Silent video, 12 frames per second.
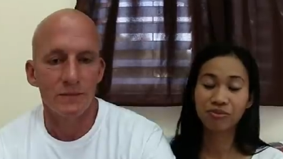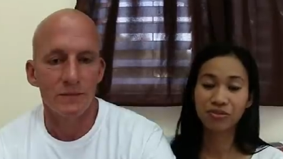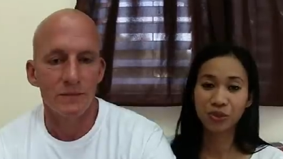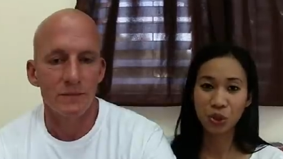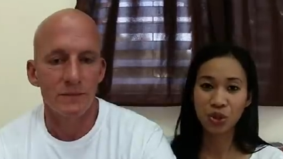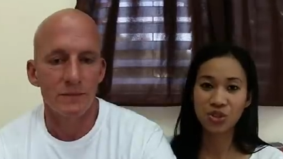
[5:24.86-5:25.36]

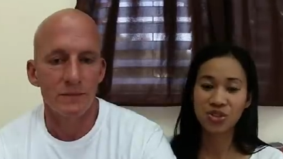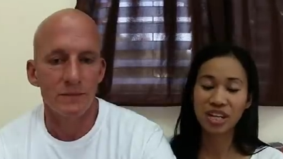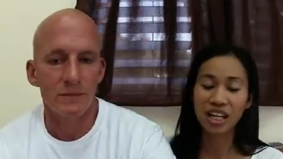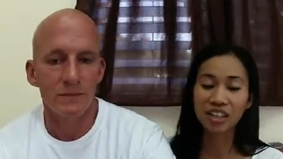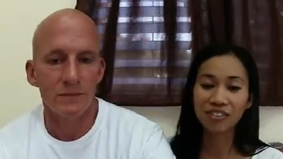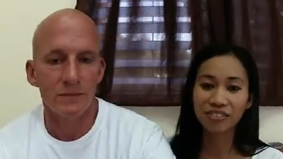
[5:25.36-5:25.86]
Speaker 1: for
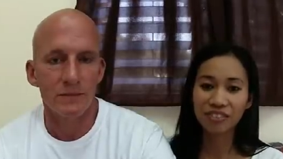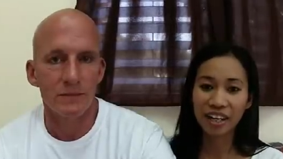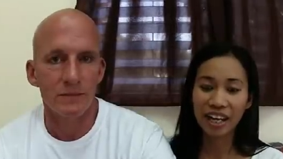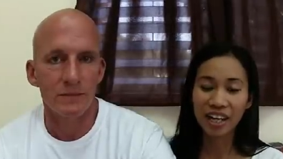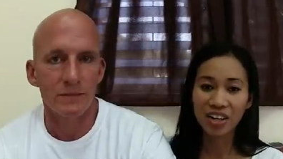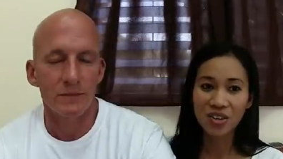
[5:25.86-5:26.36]
herself.
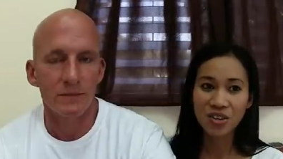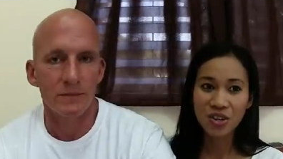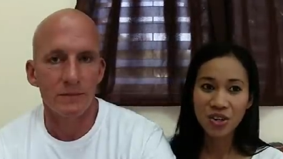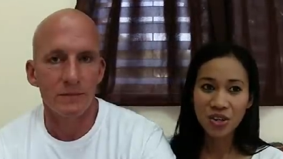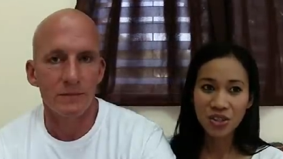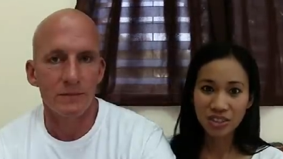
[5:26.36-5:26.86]
And
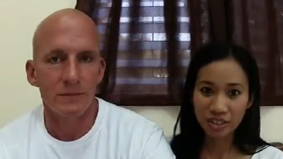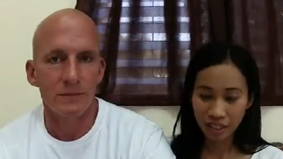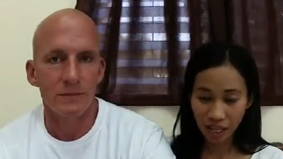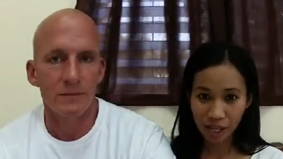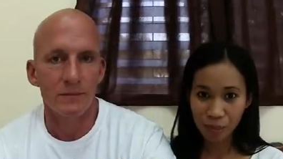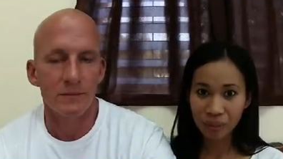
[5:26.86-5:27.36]
She's
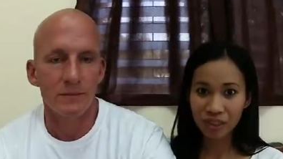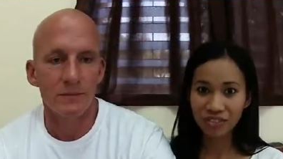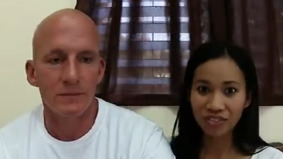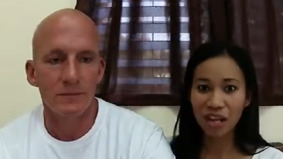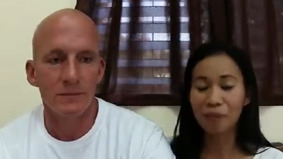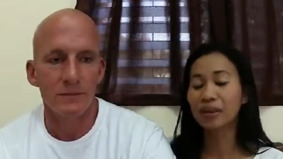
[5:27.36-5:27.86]
helping
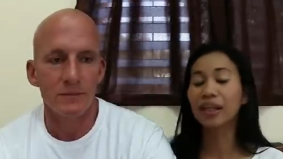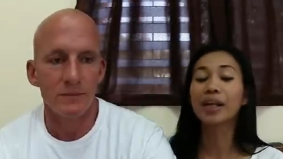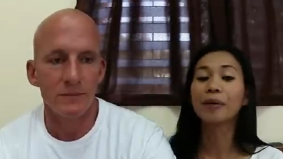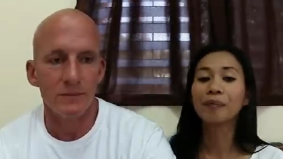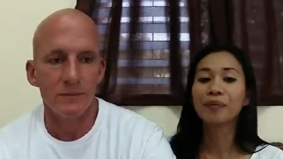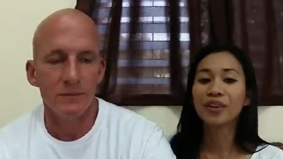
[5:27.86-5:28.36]
the
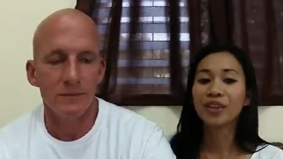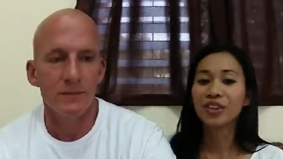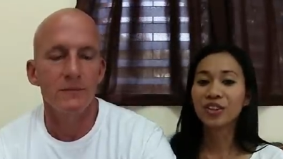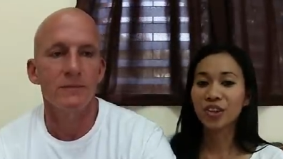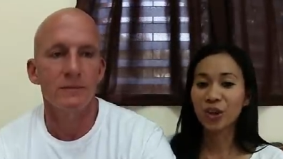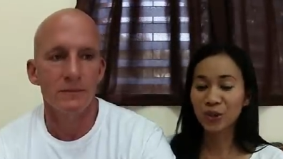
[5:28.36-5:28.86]
family.
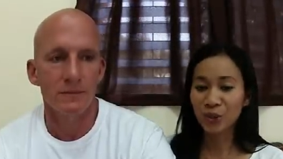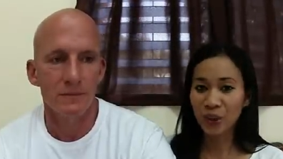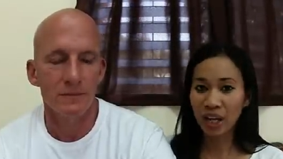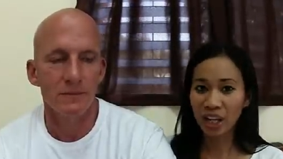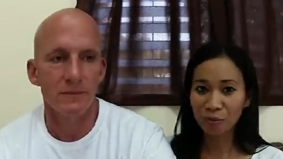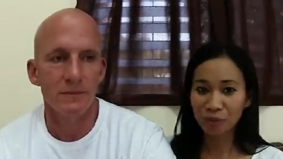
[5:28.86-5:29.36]
She also
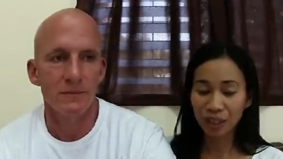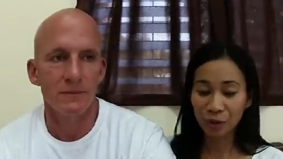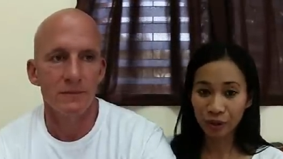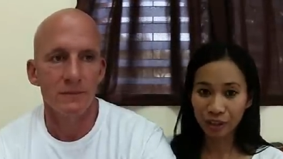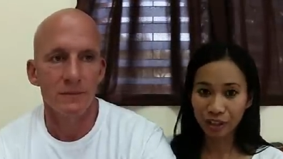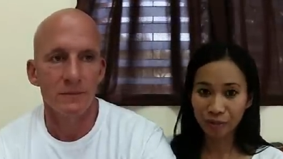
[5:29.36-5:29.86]
helped me
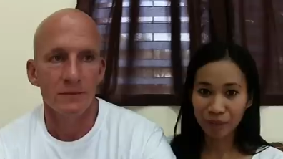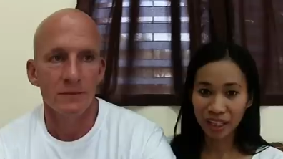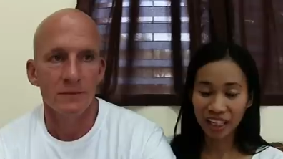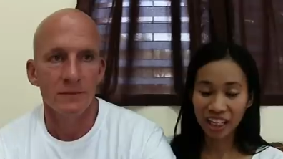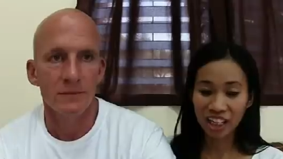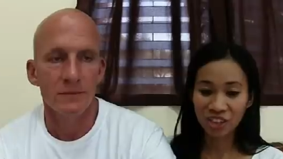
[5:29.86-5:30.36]
in
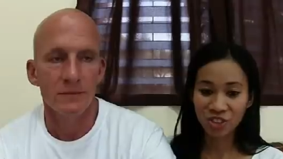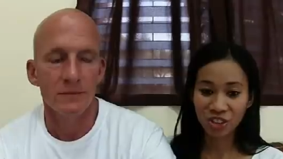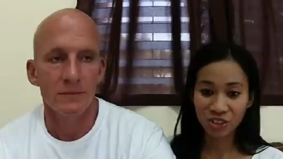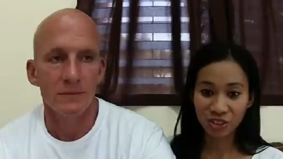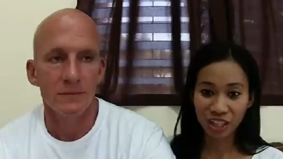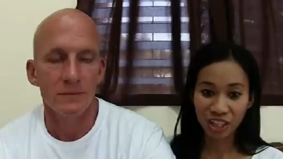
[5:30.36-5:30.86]
my college
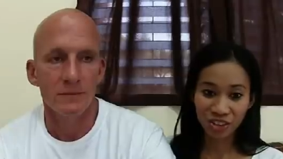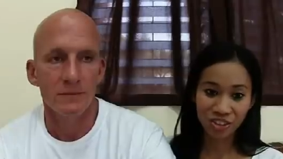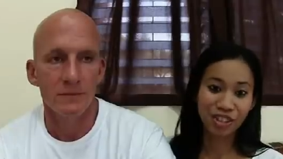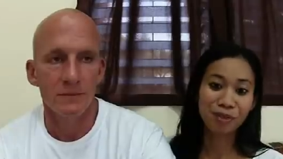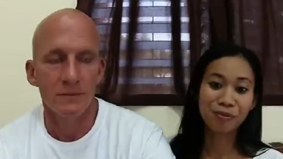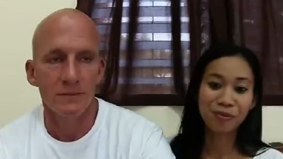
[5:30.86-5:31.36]

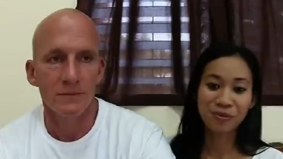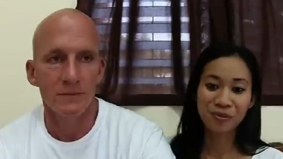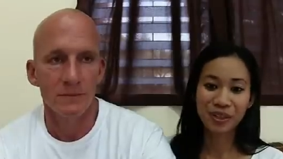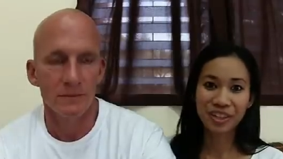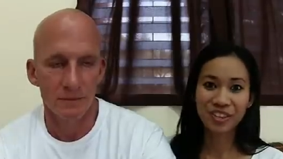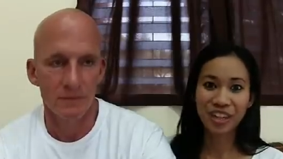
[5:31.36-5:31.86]
education.
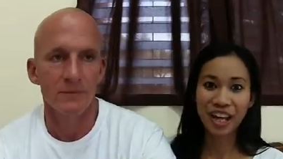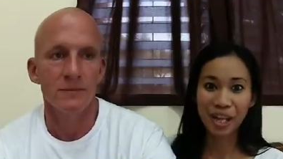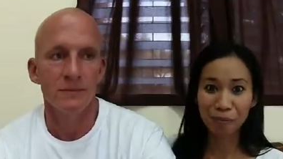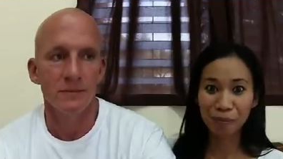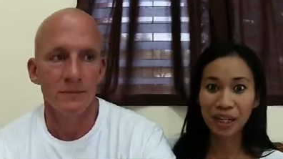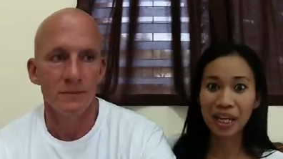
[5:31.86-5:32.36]
She
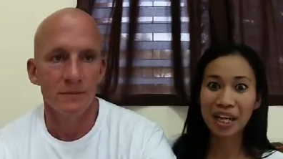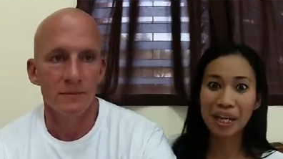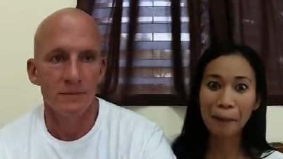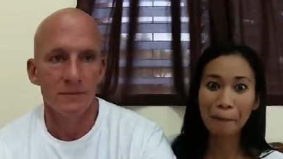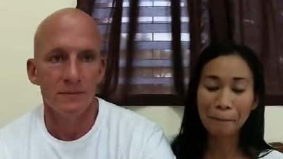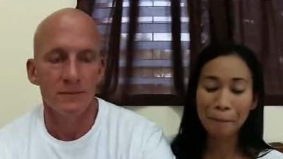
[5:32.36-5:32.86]
helped
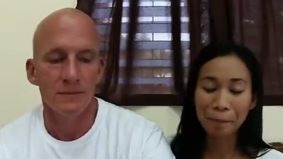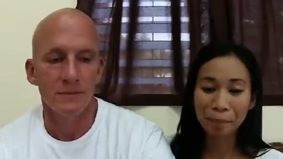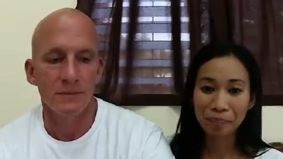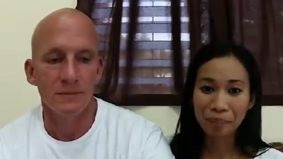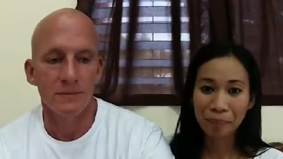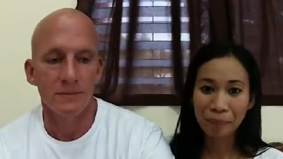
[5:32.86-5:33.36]
me
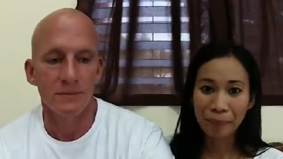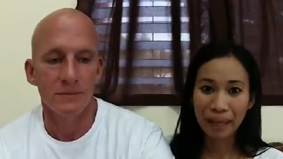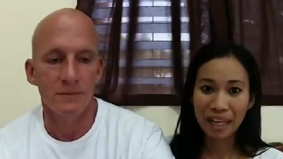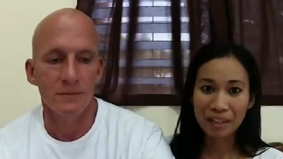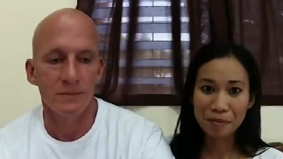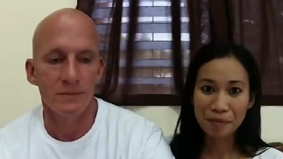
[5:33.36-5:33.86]

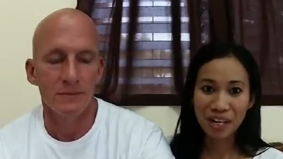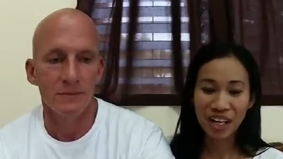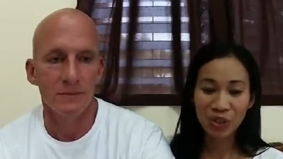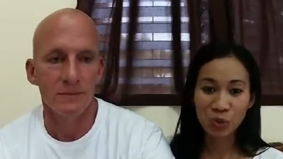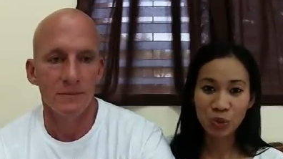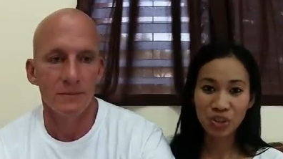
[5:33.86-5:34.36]
pay
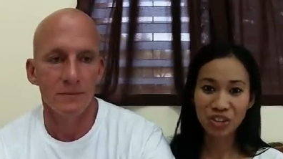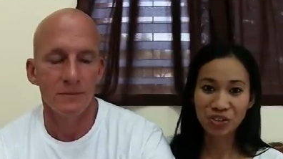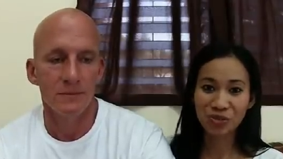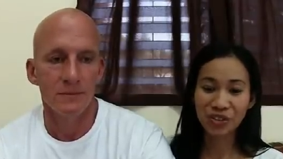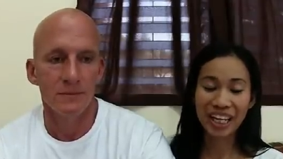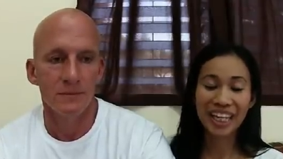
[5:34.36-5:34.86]
my
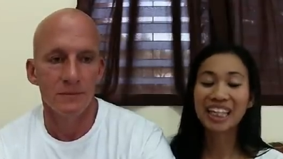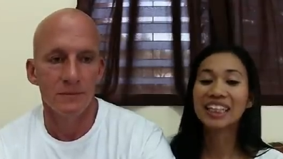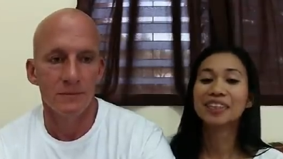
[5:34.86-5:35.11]
tuition fee.